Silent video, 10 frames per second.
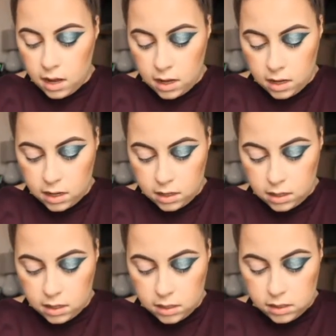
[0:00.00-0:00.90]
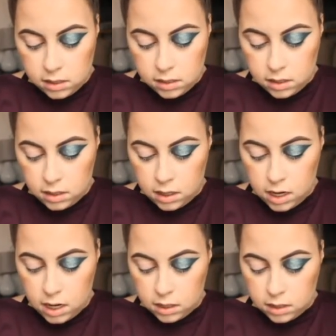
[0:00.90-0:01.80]
And this is the
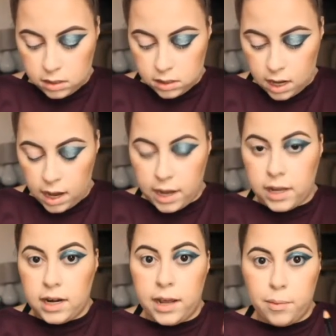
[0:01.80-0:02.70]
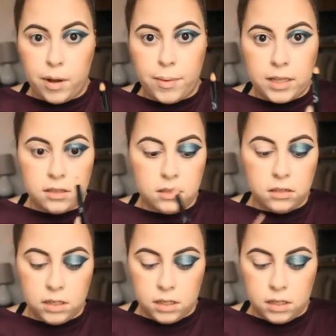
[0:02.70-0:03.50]
NYX eye and eyebrow pencil